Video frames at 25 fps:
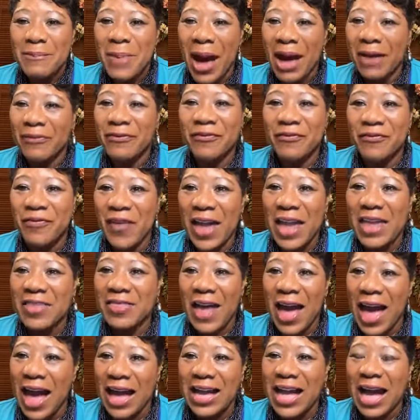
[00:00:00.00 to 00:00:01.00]
By
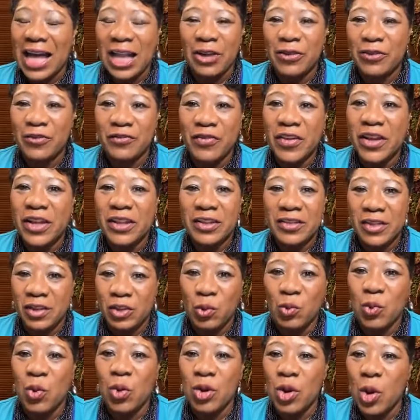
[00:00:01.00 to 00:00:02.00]
faith, I got a feeling
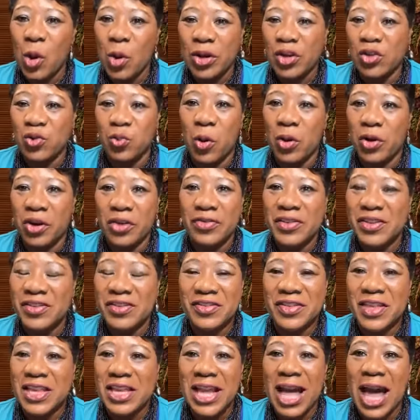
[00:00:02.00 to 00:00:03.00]
that the Lord is working
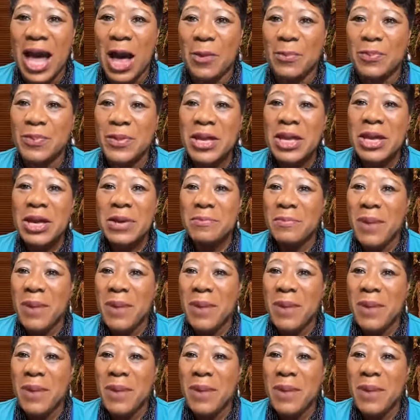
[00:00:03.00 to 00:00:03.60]
this thing out.